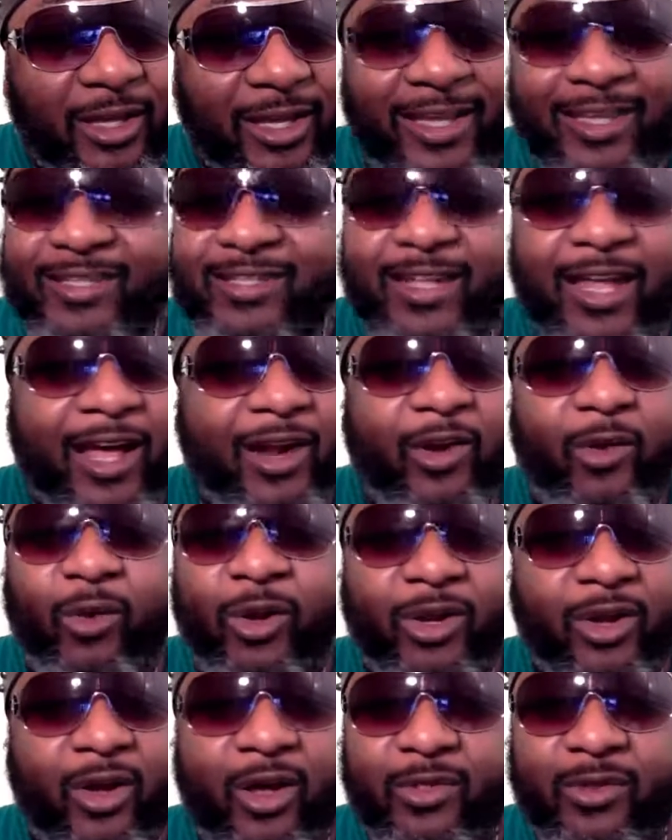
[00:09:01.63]
he's not
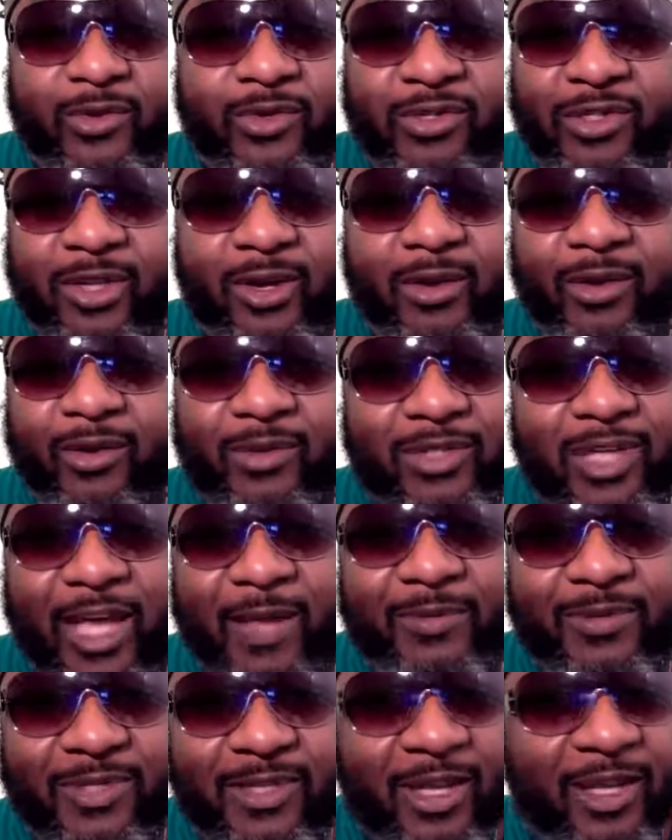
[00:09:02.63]
what all those
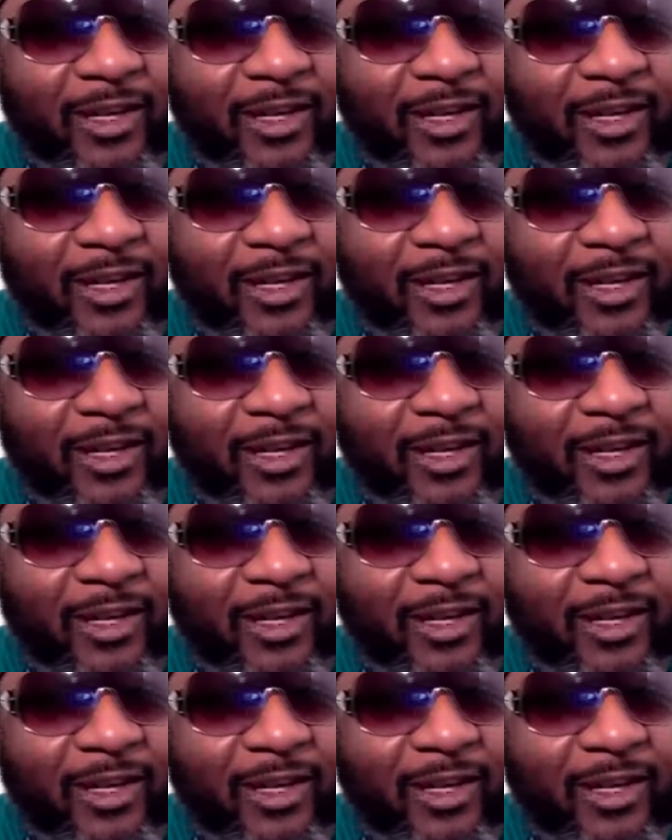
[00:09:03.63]
stereotypes